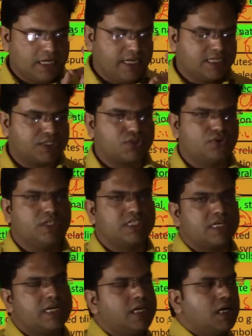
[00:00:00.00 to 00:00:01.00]
gets to
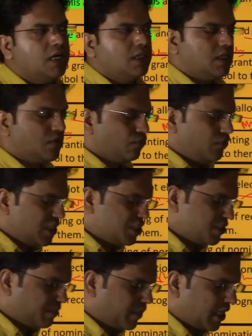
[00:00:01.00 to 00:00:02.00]
decide that
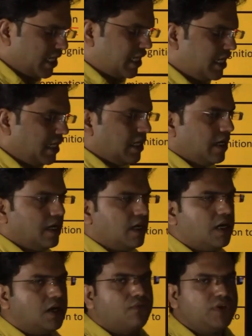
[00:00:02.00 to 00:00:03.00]
which party,
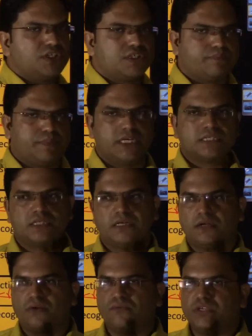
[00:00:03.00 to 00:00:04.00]
uh, which
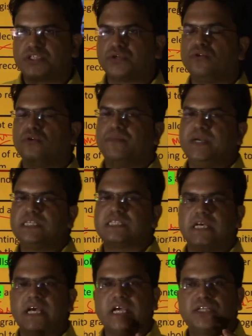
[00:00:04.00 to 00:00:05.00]
person or which group is
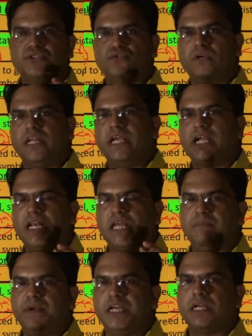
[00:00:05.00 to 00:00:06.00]
actually
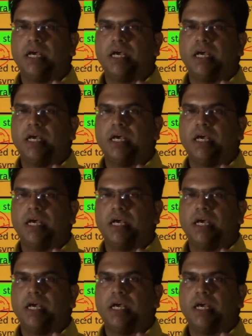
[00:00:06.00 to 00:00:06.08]
claimant,